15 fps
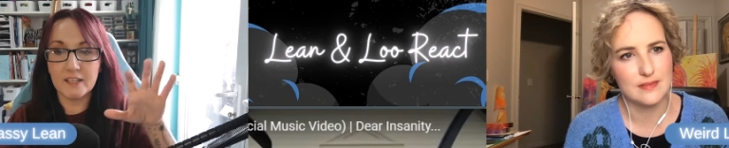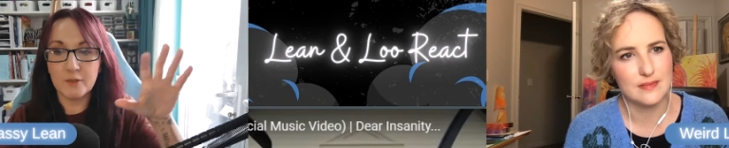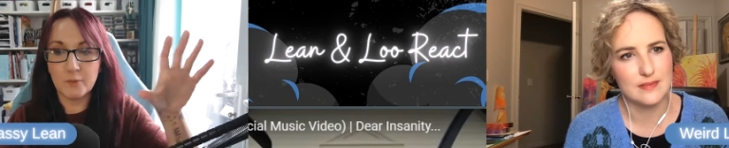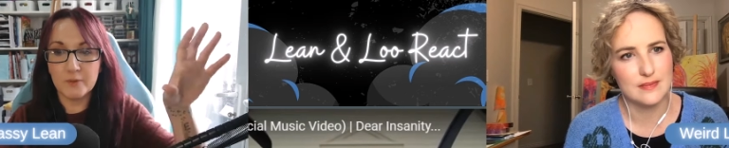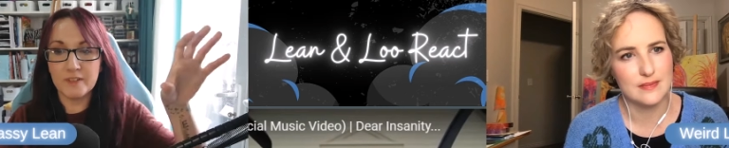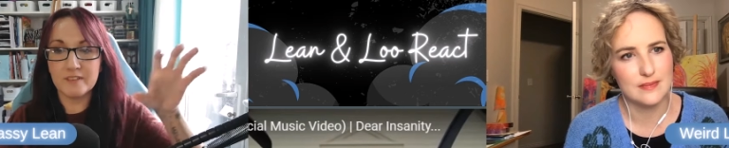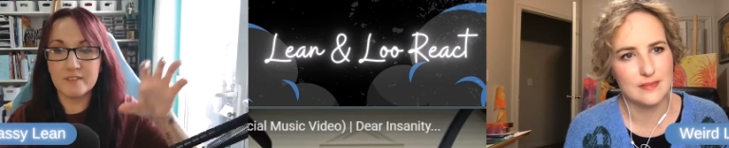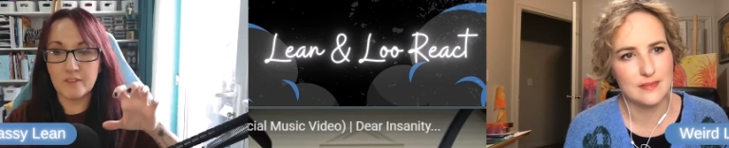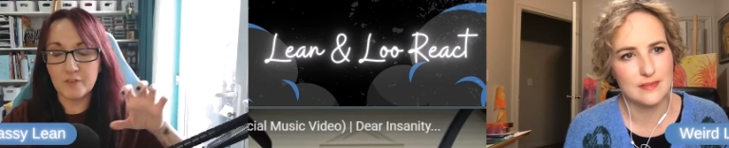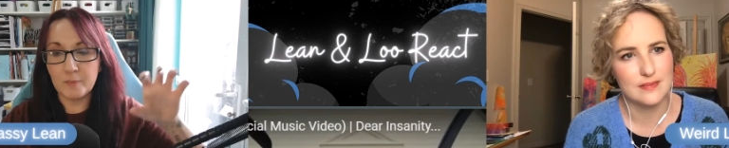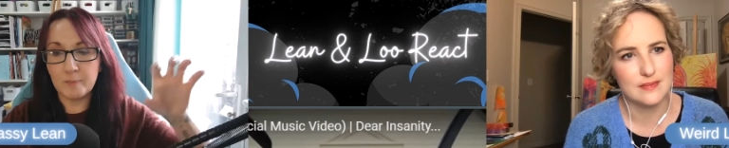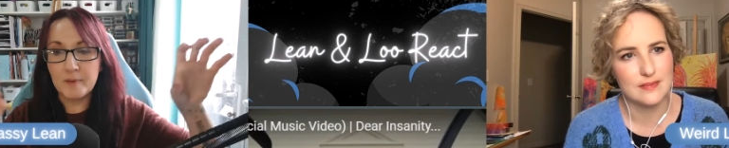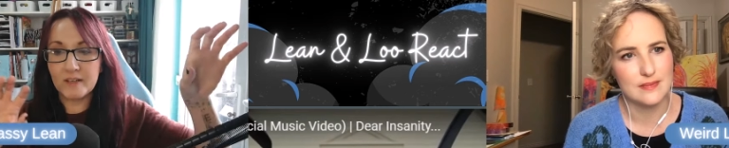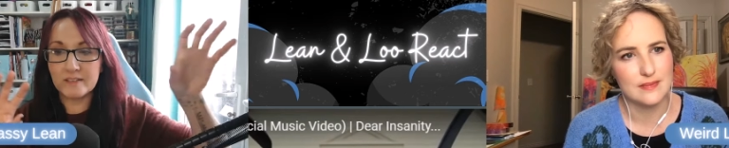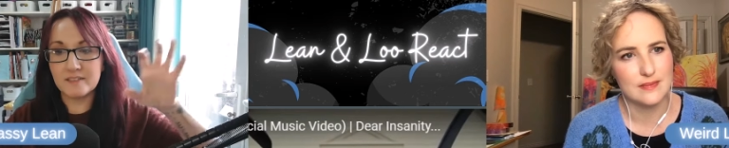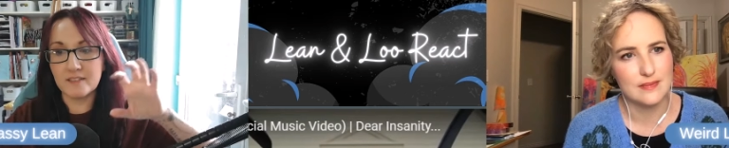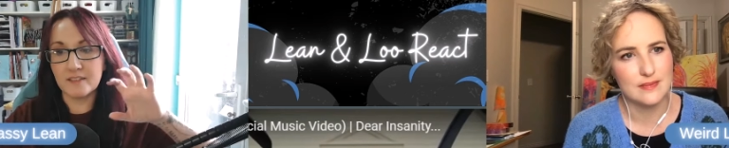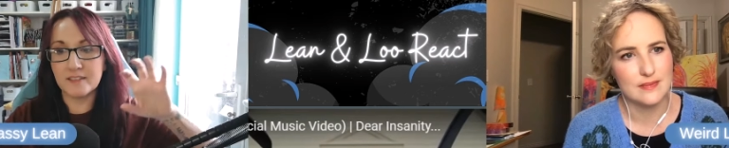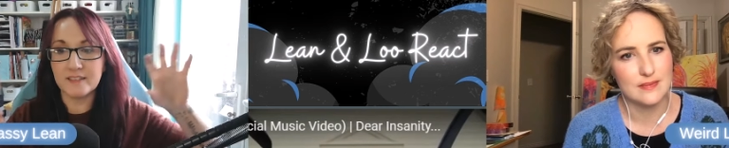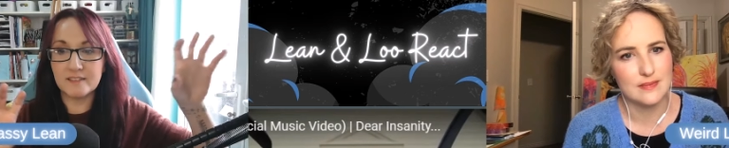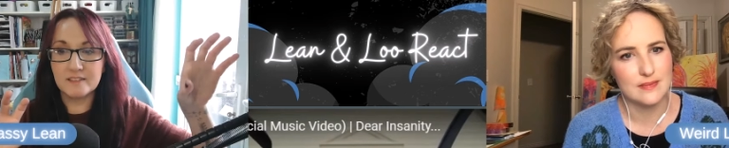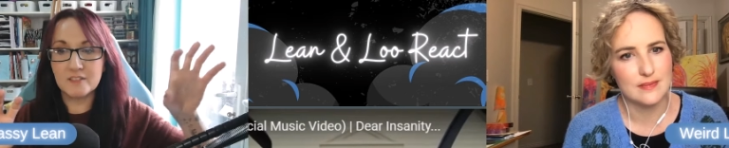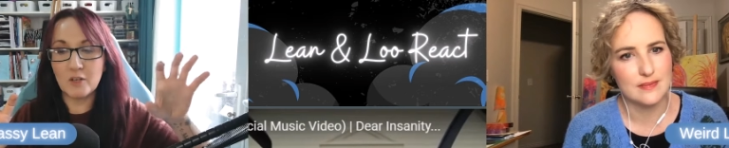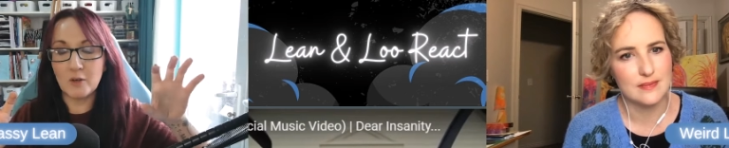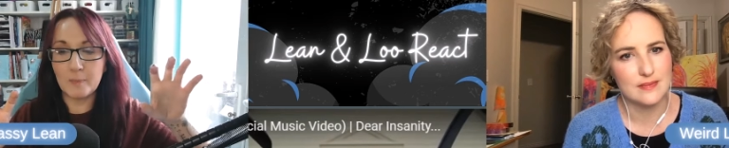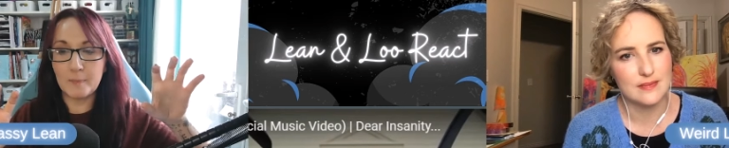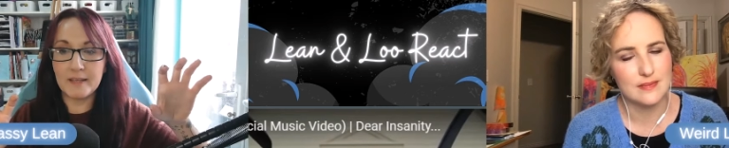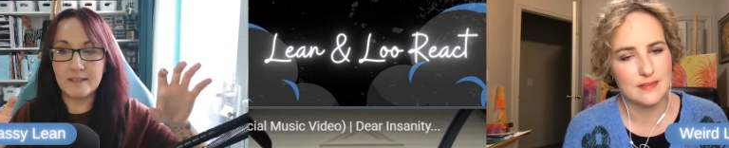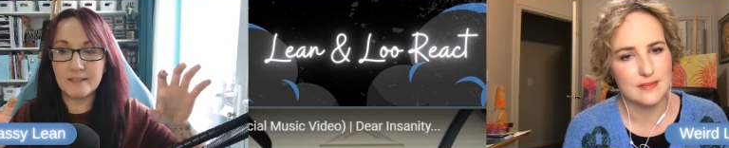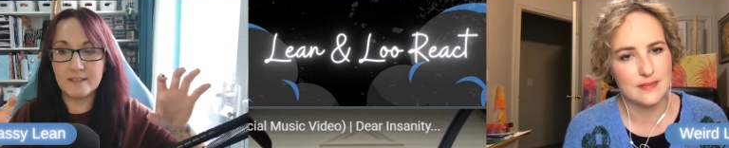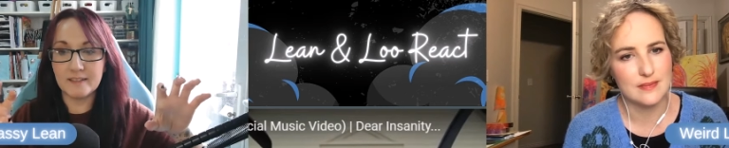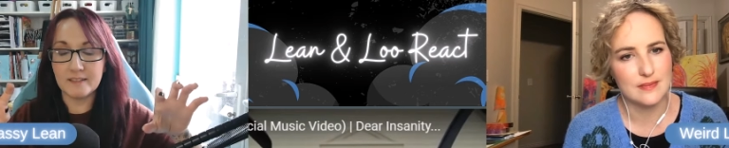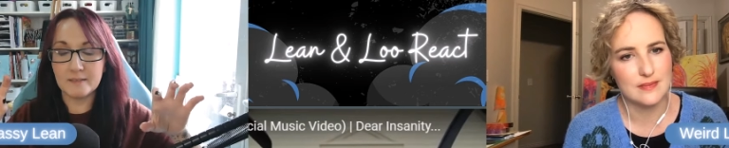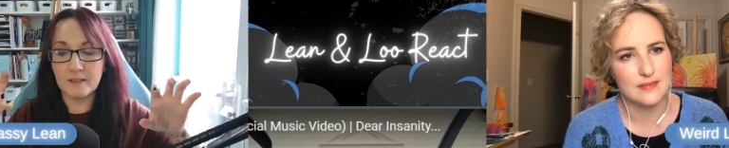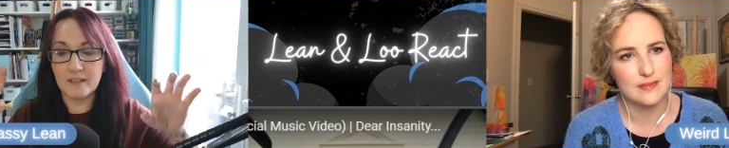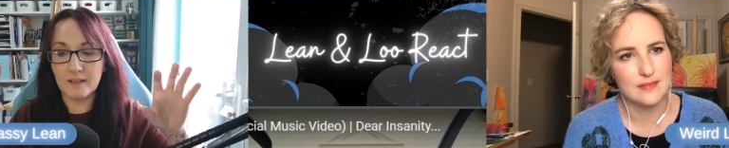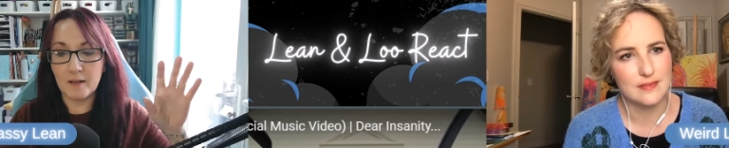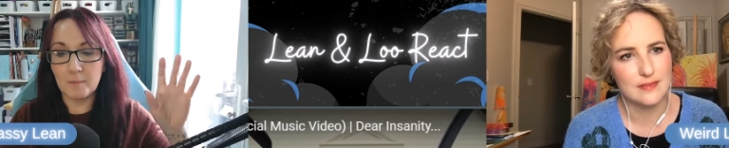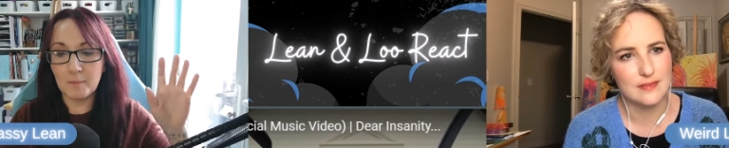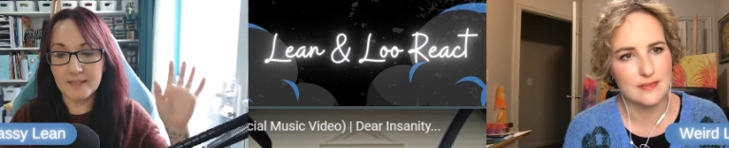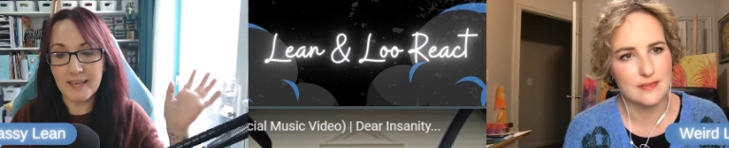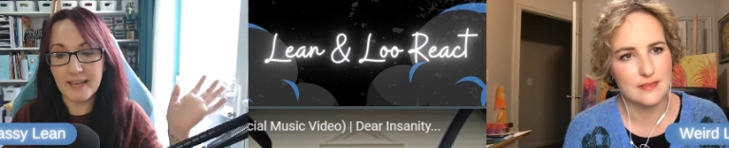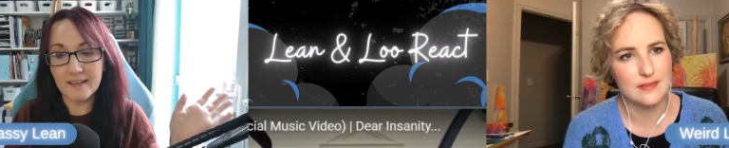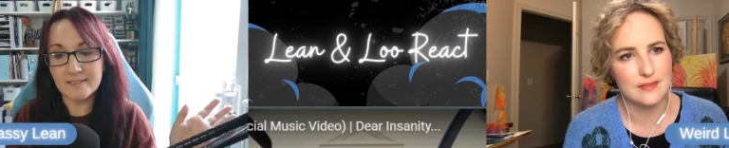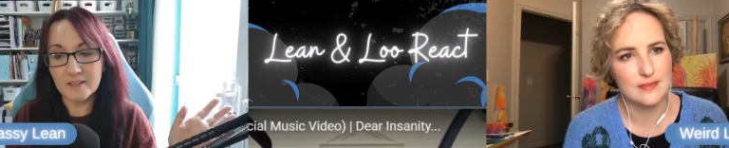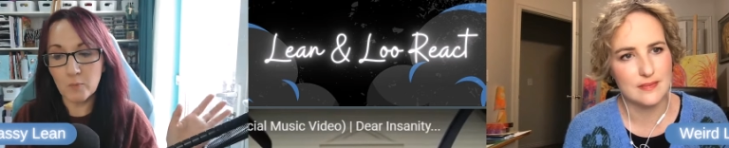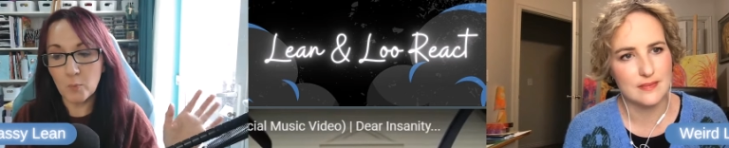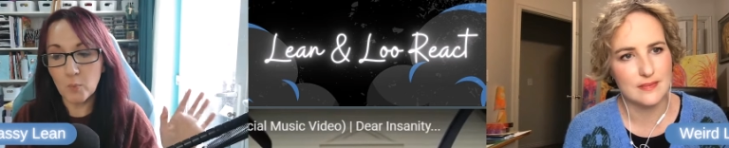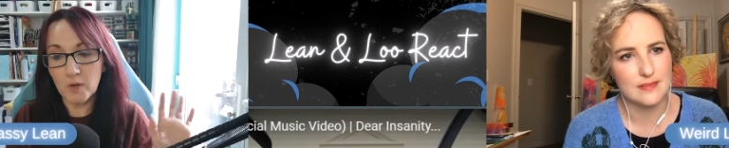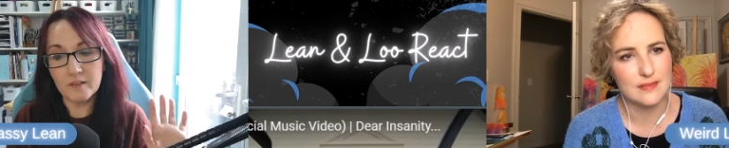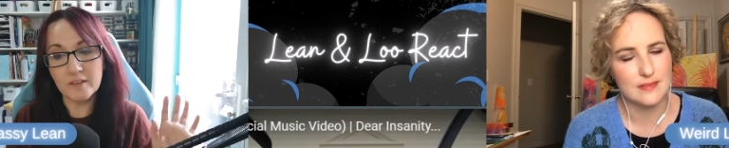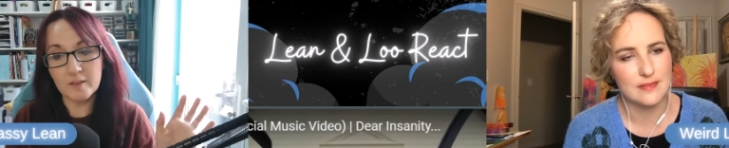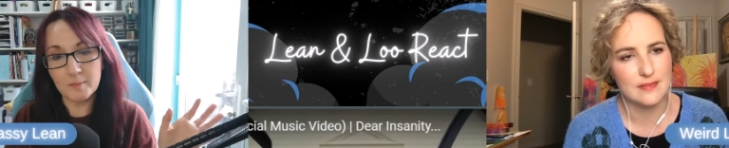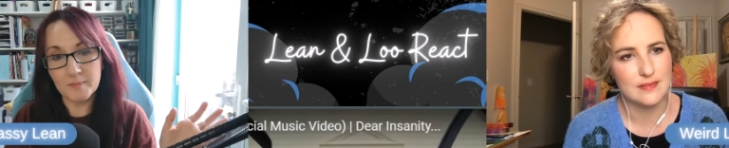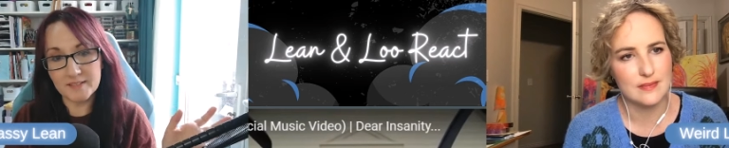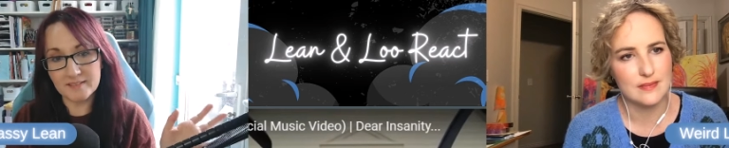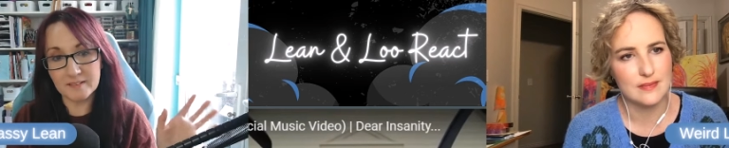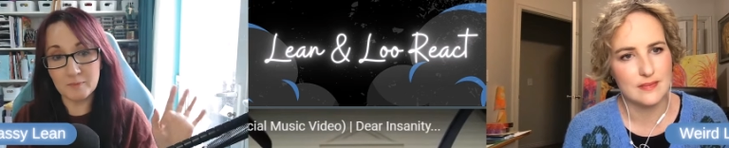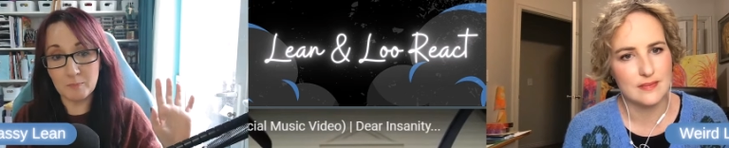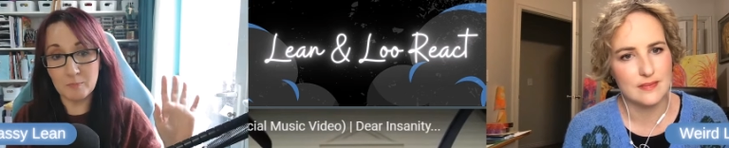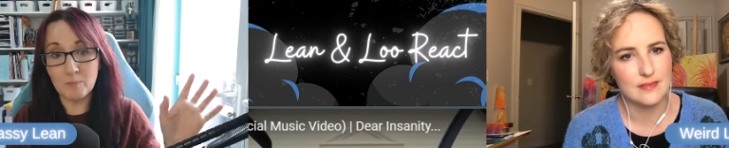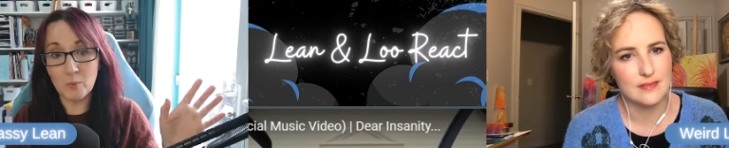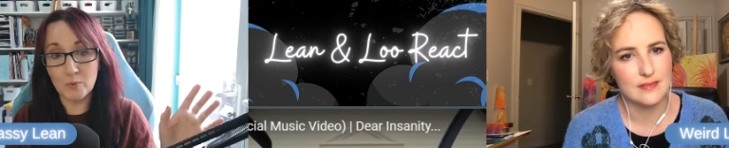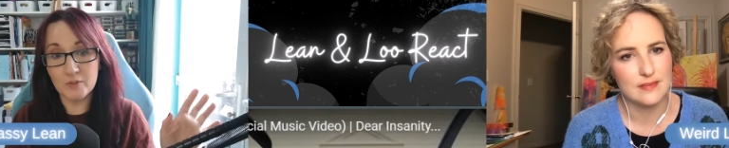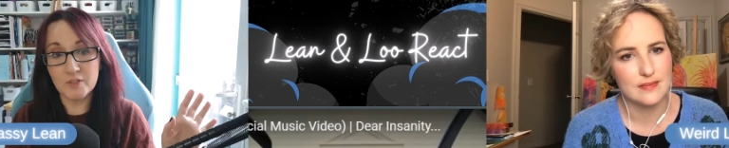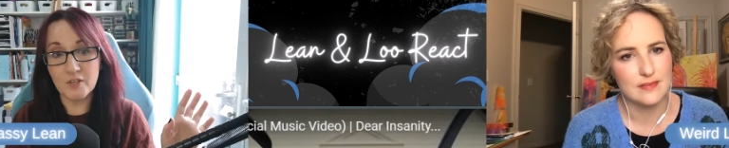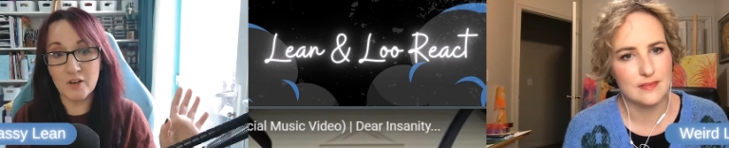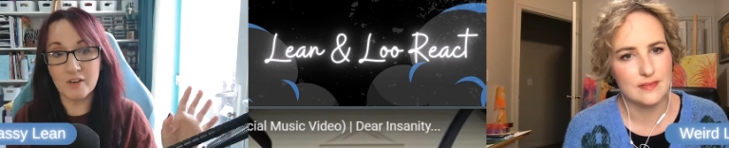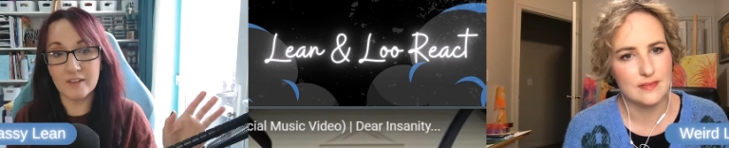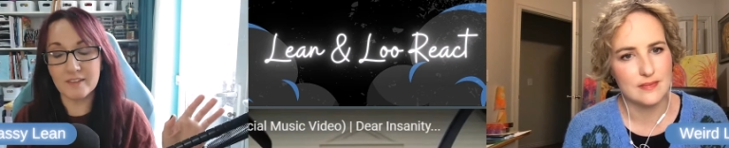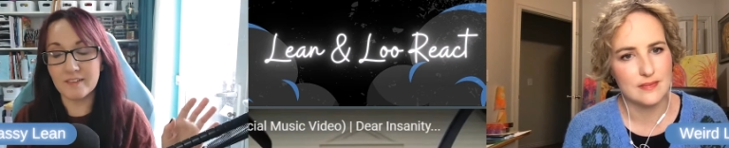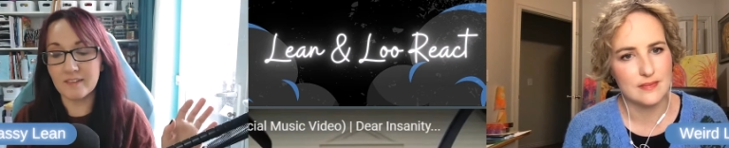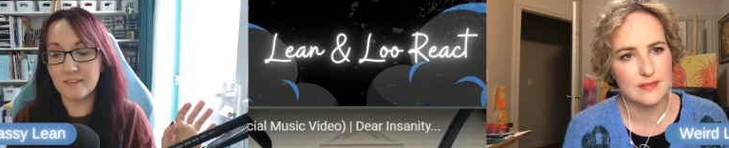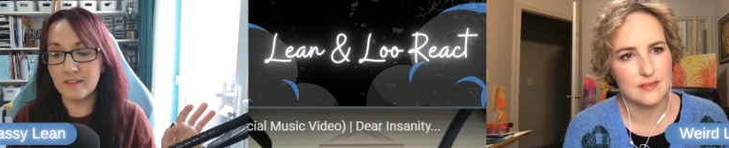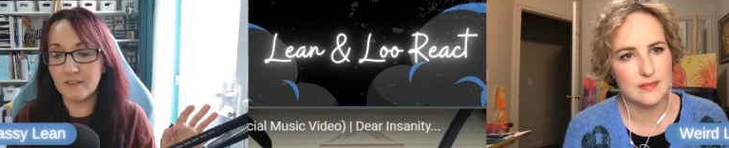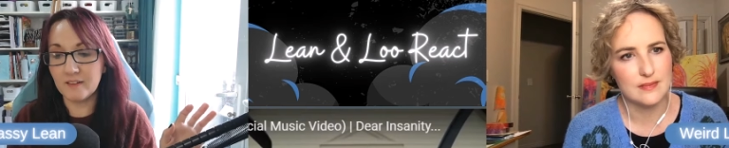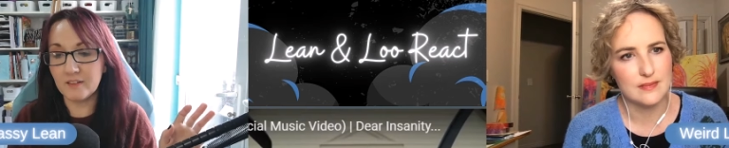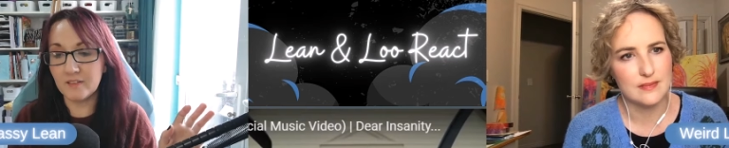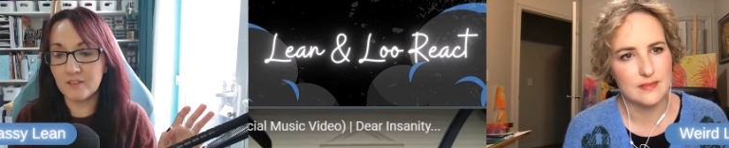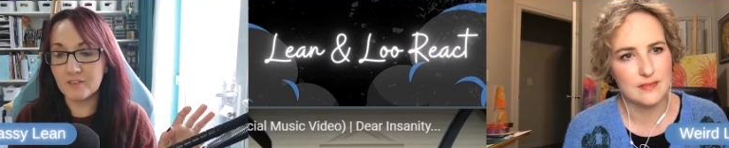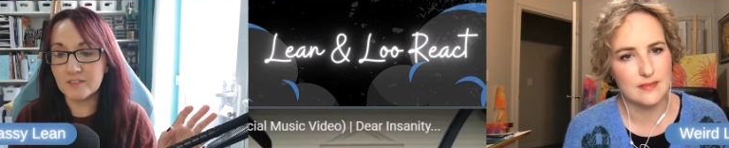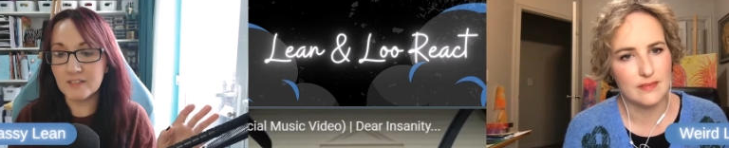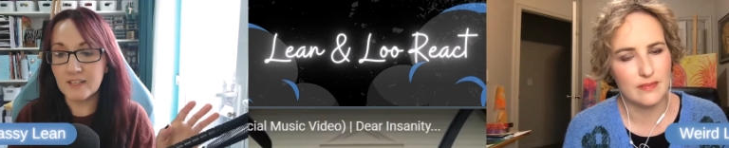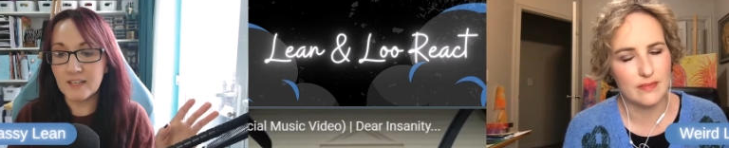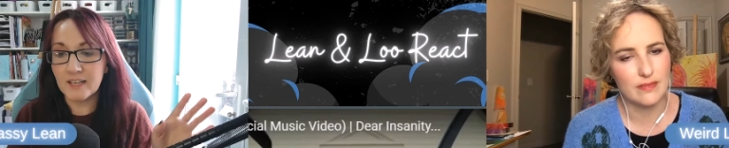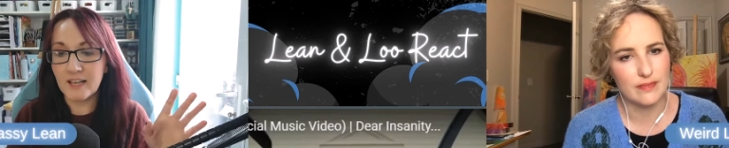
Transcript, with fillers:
Speaker 1: I know these other personalities come in, and I'm guessing one of them is more dark than the others,